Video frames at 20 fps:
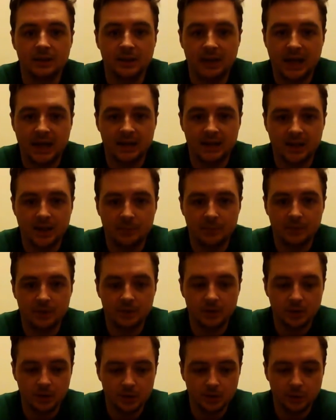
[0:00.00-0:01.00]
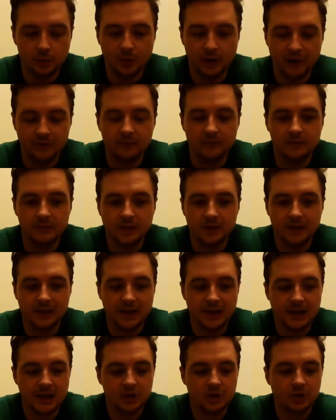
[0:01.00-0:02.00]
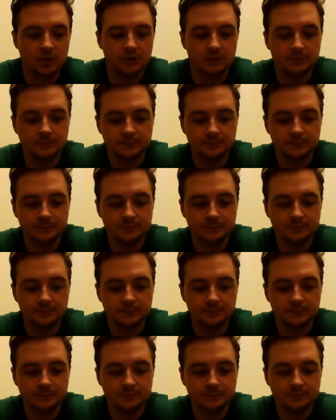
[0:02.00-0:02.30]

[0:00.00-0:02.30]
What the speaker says: it has happened. You have done that action.